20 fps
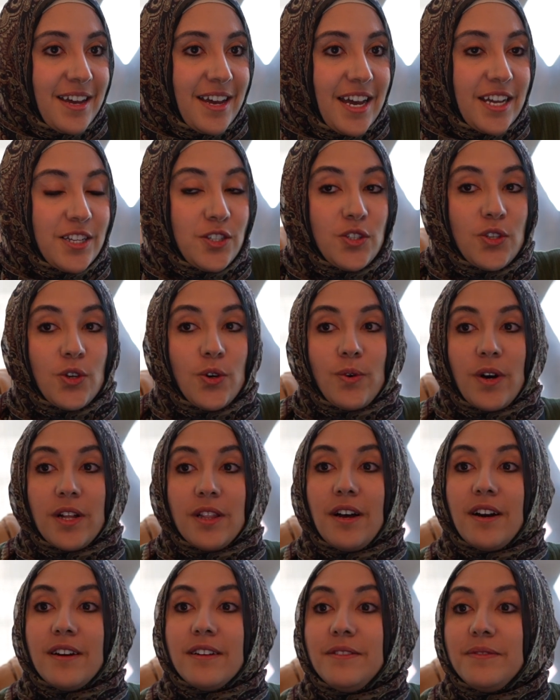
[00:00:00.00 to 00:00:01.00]
And so a
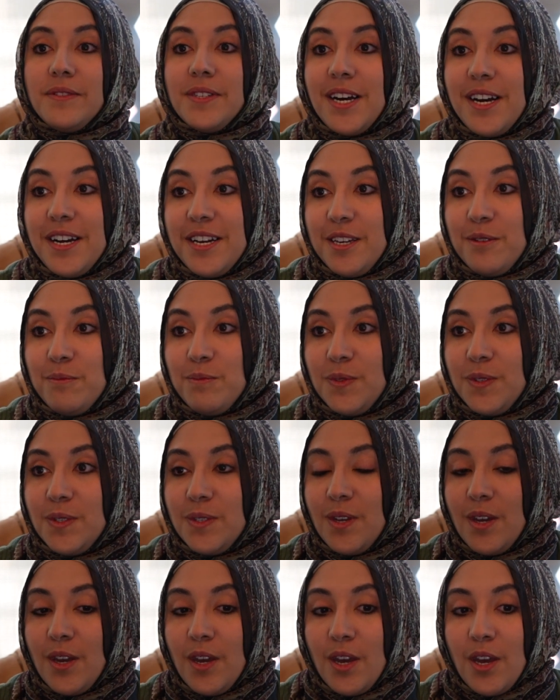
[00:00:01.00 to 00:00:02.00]
lot of times,
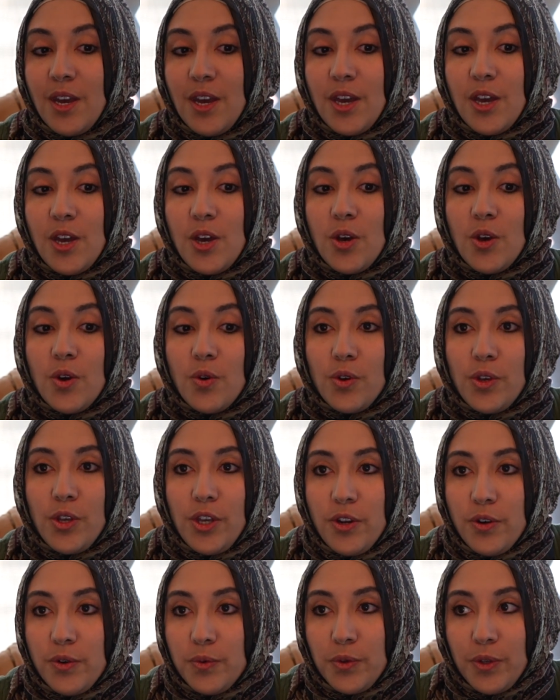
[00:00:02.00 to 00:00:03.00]

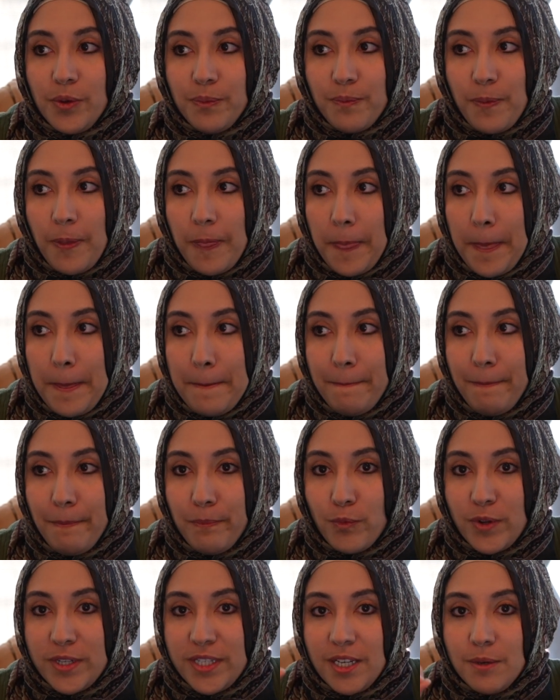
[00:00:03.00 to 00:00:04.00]
you know,
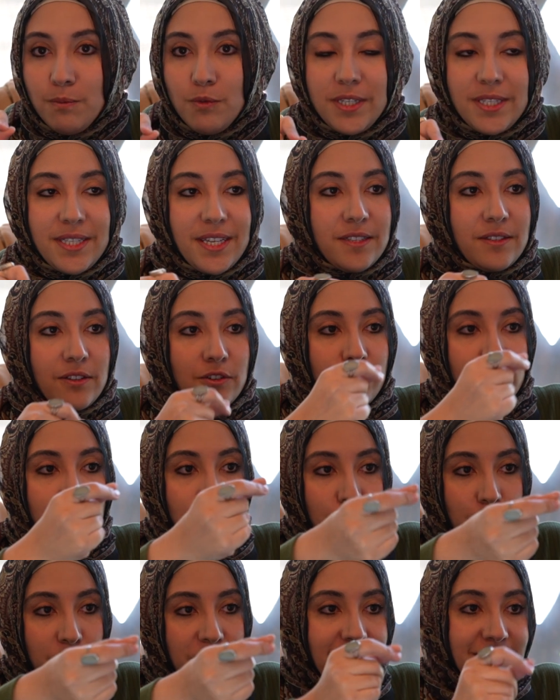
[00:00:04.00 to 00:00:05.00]
when someone says they're
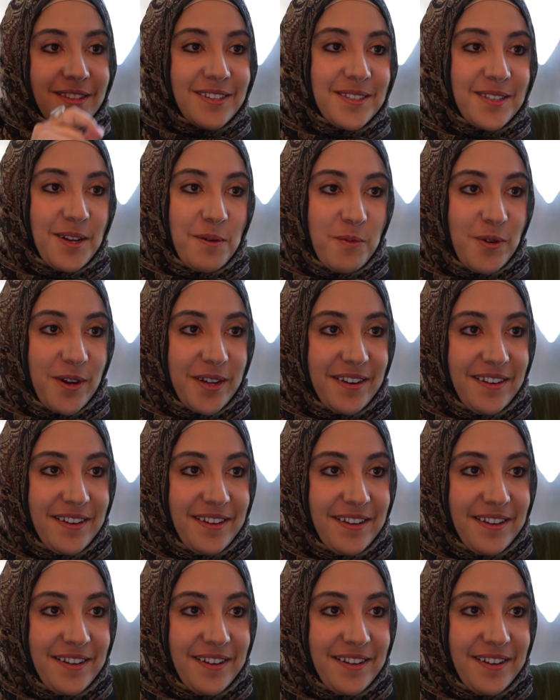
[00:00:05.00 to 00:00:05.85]
devoted to someone,